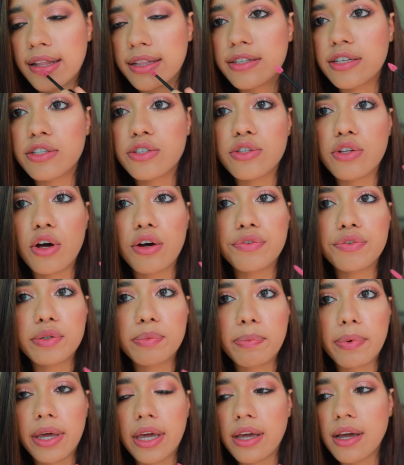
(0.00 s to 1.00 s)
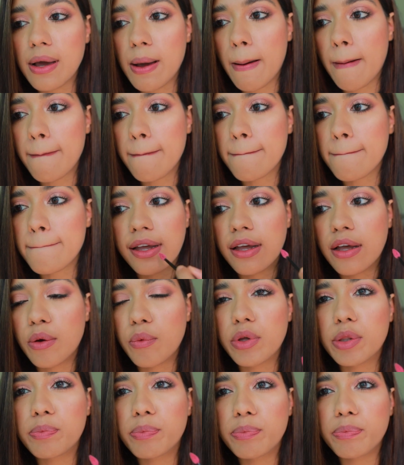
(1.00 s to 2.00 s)
It's a soft pink
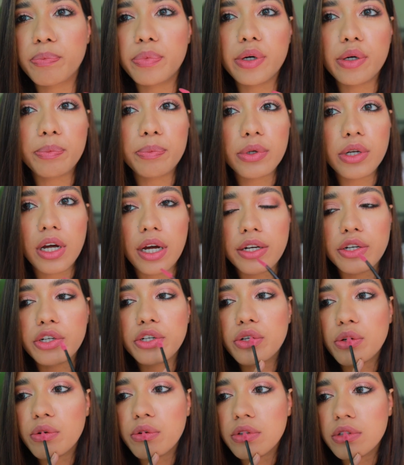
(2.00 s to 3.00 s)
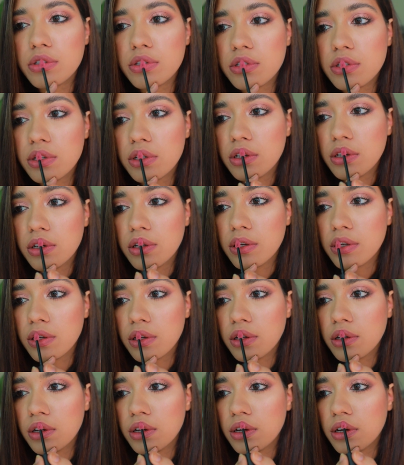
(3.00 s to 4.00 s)
with purple undertones.
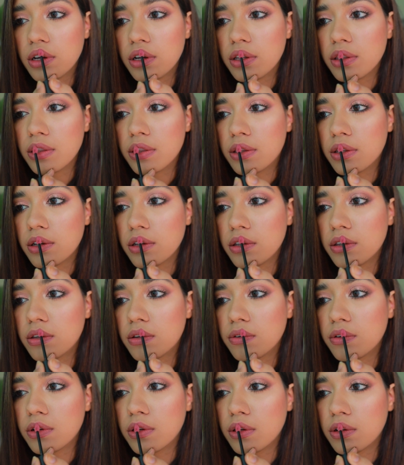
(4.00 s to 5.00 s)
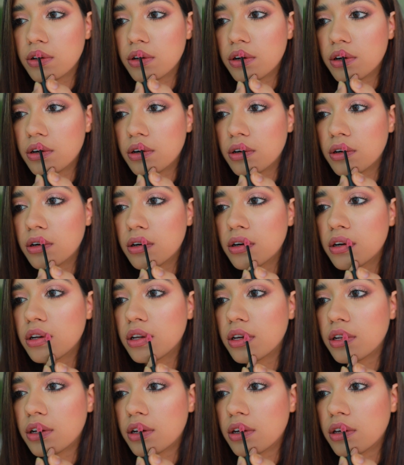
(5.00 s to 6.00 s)
This would look
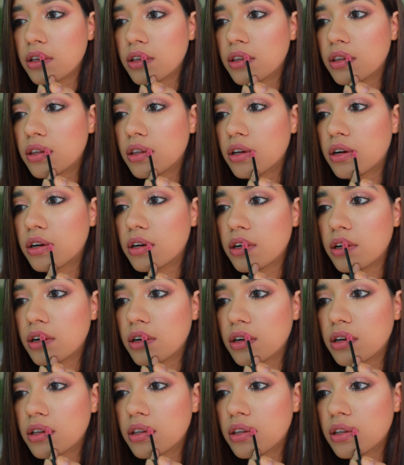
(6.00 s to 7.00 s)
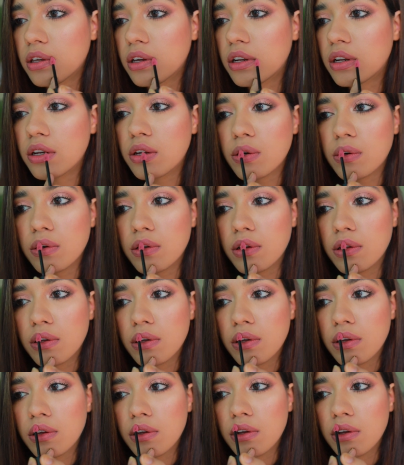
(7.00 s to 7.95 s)
really nice on darker skin tone.